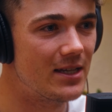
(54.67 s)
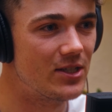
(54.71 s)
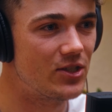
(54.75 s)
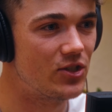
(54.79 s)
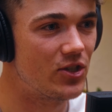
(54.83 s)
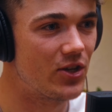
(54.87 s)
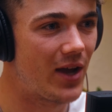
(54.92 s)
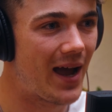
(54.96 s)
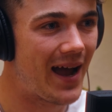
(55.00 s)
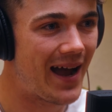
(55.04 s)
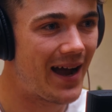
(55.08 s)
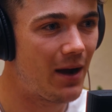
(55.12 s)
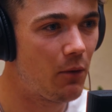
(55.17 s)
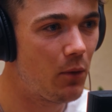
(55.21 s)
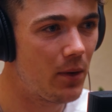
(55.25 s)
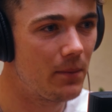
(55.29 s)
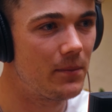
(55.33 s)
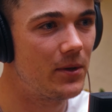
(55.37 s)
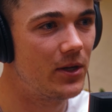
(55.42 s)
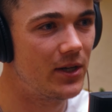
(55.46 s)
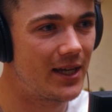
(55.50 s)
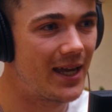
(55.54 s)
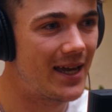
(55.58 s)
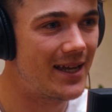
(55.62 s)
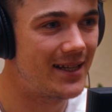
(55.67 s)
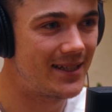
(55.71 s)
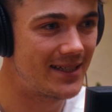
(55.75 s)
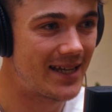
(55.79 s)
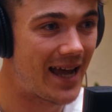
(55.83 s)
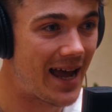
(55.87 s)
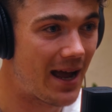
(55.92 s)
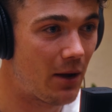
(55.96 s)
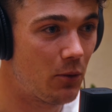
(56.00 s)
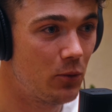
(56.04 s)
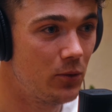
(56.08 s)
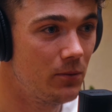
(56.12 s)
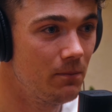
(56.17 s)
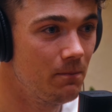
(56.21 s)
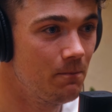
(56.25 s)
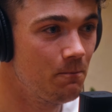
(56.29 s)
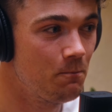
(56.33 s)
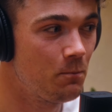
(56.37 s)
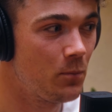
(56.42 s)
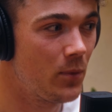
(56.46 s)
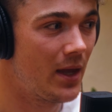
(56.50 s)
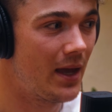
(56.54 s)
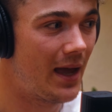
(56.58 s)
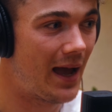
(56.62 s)
as to how I'm going to get down
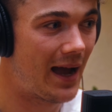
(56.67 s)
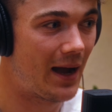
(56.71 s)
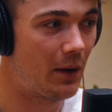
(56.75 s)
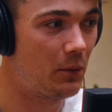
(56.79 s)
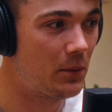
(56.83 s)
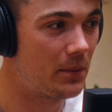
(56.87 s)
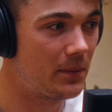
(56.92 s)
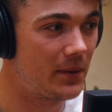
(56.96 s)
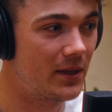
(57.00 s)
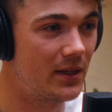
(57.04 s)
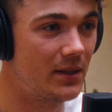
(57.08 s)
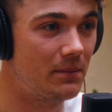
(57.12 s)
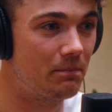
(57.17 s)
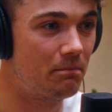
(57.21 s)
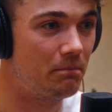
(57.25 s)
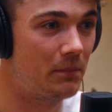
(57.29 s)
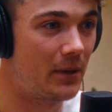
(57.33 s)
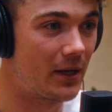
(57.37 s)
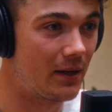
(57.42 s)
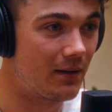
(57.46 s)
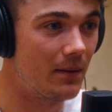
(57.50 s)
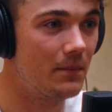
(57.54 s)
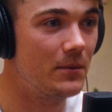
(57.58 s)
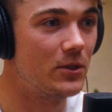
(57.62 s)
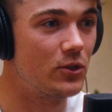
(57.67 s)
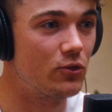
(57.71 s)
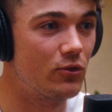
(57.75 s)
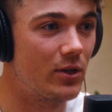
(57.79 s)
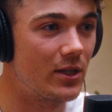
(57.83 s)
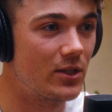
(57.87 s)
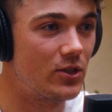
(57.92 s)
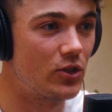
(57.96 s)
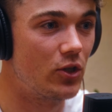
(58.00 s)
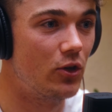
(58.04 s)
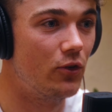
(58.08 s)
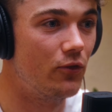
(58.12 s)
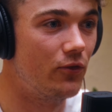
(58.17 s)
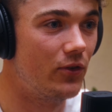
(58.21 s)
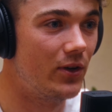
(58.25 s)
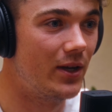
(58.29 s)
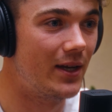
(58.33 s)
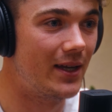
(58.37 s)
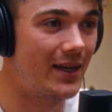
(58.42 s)
how I'm going to become a scratch golfer,